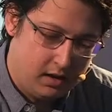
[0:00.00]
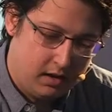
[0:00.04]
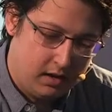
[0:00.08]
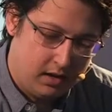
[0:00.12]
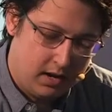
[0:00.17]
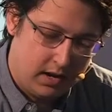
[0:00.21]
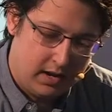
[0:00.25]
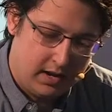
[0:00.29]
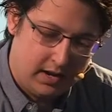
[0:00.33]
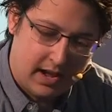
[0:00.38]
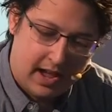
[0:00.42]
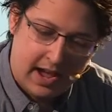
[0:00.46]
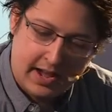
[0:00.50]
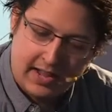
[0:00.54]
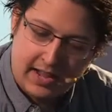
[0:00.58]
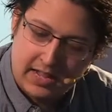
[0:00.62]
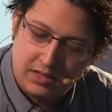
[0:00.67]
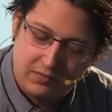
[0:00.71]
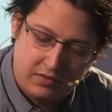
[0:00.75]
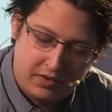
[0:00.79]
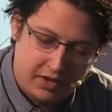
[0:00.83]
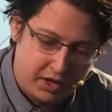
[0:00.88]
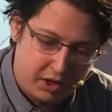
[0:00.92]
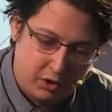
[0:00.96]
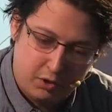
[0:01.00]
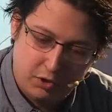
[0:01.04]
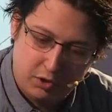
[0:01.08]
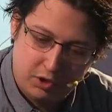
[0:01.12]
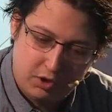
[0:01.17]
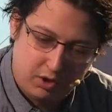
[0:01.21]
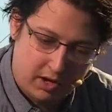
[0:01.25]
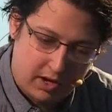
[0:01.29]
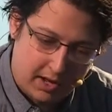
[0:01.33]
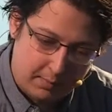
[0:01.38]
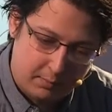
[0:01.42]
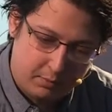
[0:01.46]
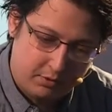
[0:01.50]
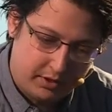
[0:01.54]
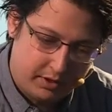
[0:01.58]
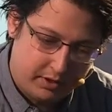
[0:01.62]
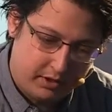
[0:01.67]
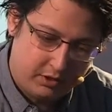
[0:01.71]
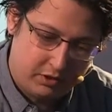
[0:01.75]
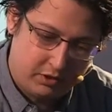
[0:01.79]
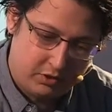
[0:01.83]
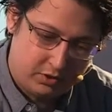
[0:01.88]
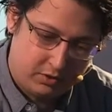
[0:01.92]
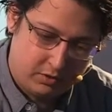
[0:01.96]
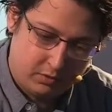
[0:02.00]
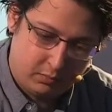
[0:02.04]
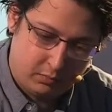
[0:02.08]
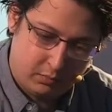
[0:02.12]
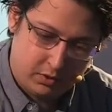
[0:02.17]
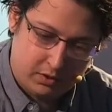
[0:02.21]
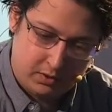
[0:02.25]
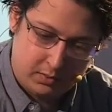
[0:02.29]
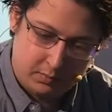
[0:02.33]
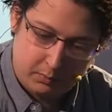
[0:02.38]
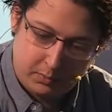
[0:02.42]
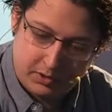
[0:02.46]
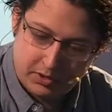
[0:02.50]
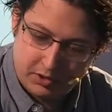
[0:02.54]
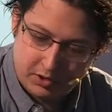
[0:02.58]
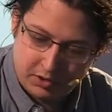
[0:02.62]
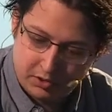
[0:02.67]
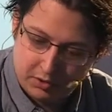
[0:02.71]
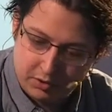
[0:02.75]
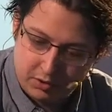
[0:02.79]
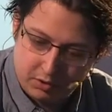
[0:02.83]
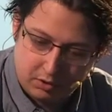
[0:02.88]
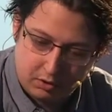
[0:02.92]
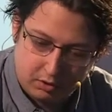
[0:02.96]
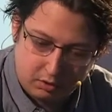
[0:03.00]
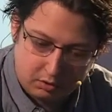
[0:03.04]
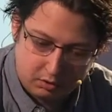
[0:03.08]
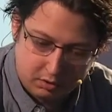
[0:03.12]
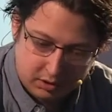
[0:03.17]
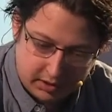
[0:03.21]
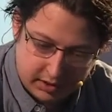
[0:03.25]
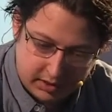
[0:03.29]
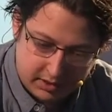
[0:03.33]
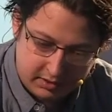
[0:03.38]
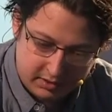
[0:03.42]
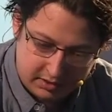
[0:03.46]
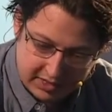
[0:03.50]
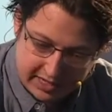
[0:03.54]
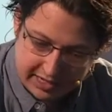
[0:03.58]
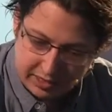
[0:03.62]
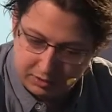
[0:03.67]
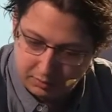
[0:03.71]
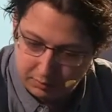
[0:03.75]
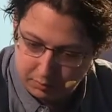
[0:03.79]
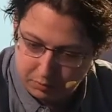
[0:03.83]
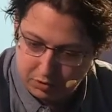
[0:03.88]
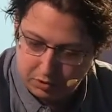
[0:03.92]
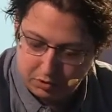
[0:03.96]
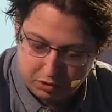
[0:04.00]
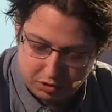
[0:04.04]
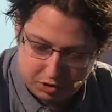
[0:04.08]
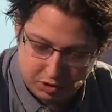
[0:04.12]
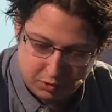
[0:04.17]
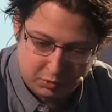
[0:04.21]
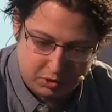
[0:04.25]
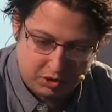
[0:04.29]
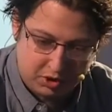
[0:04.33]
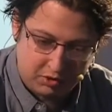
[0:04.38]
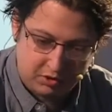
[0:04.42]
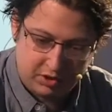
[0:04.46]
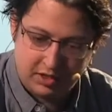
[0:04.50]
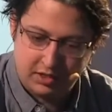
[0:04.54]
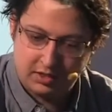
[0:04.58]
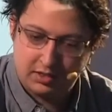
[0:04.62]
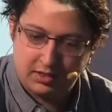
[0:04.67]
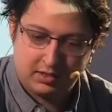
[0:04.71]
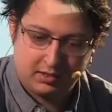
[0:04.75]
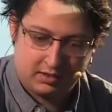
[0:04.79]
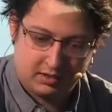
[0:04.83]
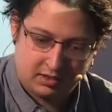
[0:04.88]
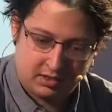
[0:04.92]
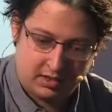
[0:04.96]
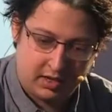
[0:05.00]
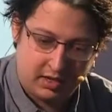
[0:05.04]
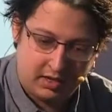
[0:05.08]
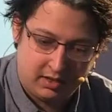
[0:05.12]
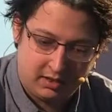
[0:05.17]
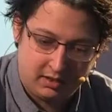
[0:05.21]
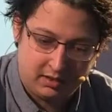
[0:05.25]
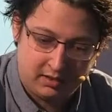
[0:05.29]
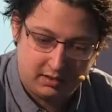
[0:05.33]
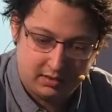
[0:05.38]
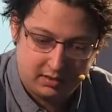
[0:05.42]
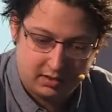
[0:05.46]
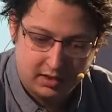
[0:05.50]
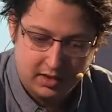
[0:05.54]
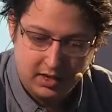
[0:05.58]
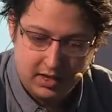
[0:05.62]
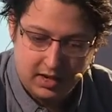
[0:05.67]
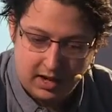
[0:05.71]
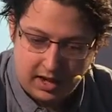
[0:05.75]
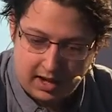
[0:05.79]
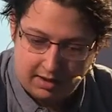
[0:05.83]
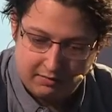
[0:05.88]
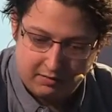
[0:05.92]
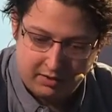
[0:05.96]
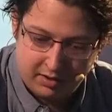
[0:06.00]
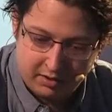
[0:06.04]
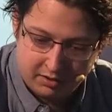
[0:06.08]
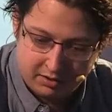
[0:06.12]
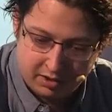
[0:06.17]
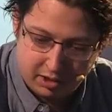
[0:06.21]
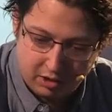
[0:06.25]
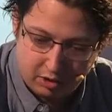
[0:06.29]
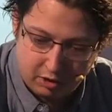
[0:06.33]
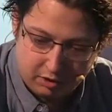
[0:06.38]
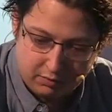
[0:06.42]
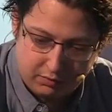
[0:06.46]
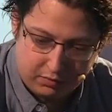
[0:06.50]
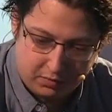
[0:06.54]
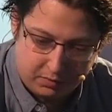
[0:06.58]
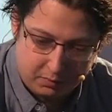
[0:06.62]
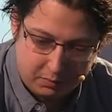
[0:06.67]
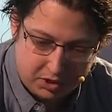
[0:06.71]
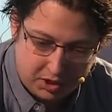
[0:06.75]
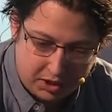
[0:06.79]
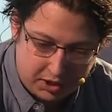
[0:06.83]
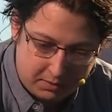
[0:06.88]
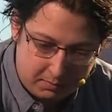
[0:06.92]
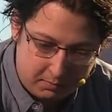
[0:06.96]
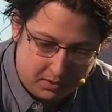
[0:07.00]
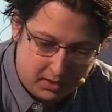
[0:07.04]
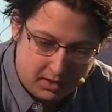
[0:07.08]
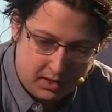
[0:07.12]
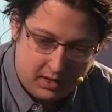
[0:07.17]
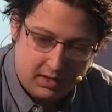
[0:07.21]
I had very good collaboration with a person called Gerd Jacobius. He was a great data scientist. I've learned a lot from him.